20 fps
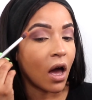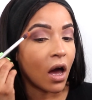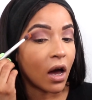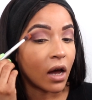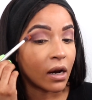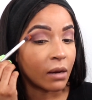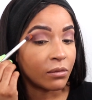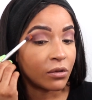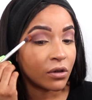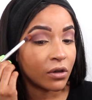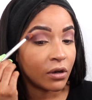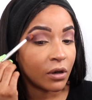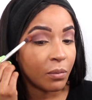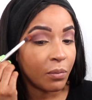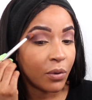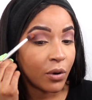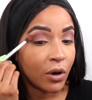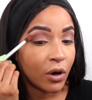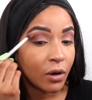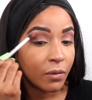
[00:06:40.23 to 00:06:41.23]
And I'm just gonna
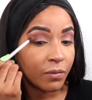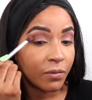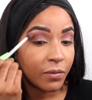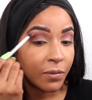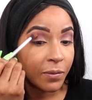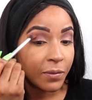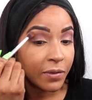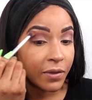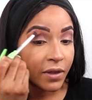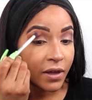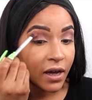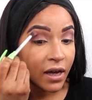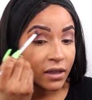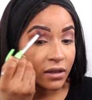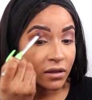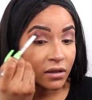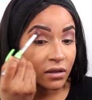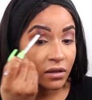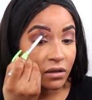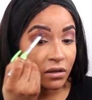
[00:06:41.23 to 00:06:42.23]
pop that
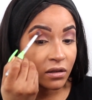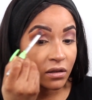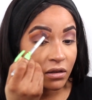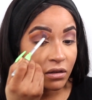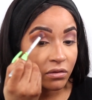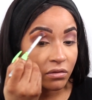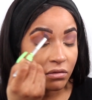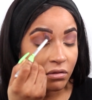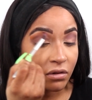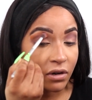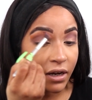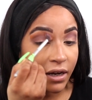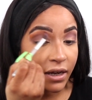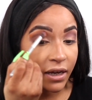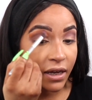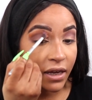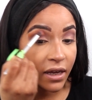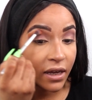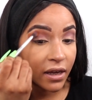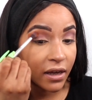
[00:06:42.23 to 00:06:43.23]
right
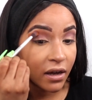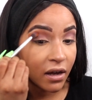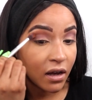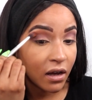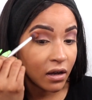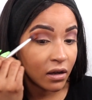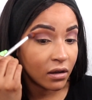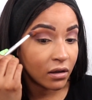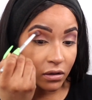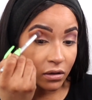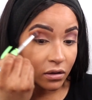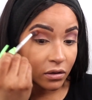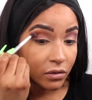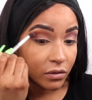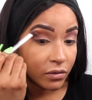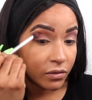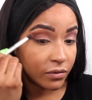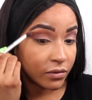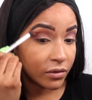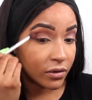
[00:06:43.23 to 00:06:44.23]
here
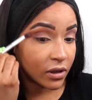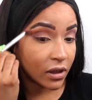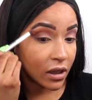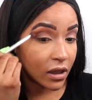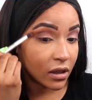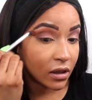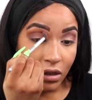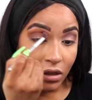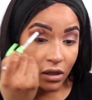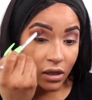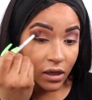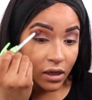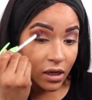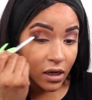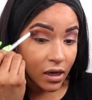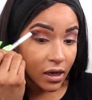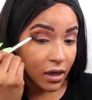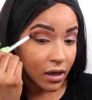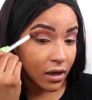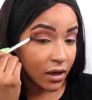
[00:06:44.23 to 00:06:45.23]
over that
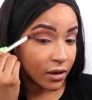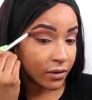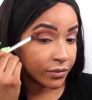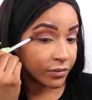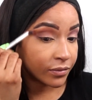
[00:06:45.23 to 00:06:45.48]
color.